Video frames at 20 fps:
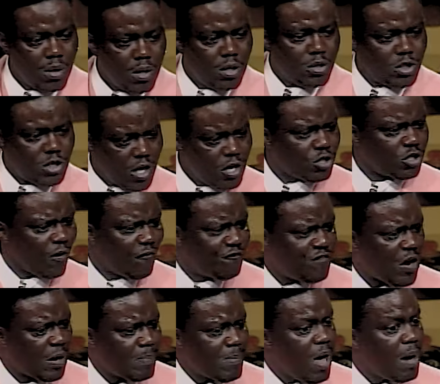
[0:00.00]
She used to
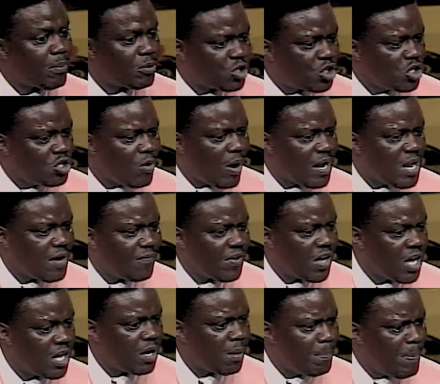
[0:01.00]
fuck me up because she knew I never
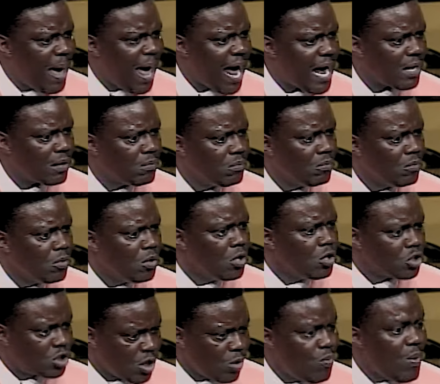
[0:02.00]
hit her back.
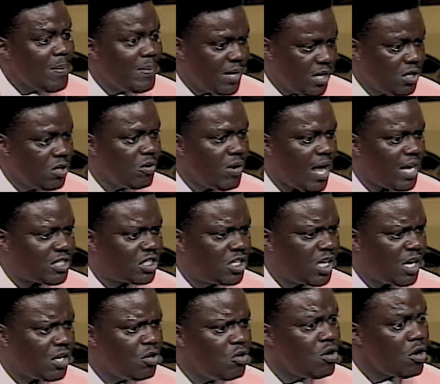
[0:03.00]
See, women that do that
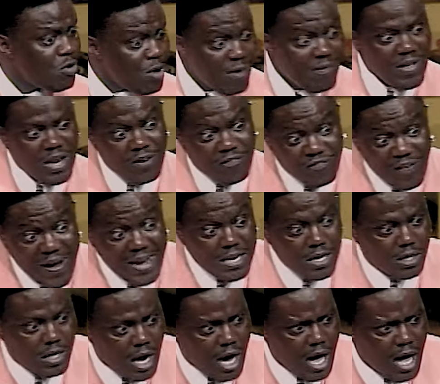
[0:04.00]
shit, you know, you ever had a fight in the
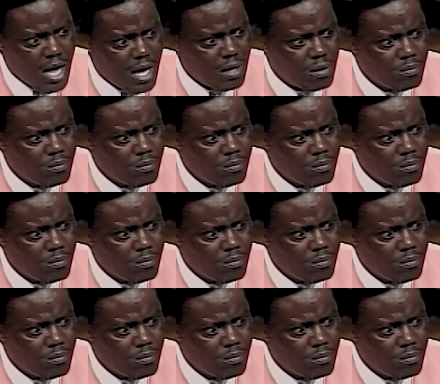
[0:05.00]
car?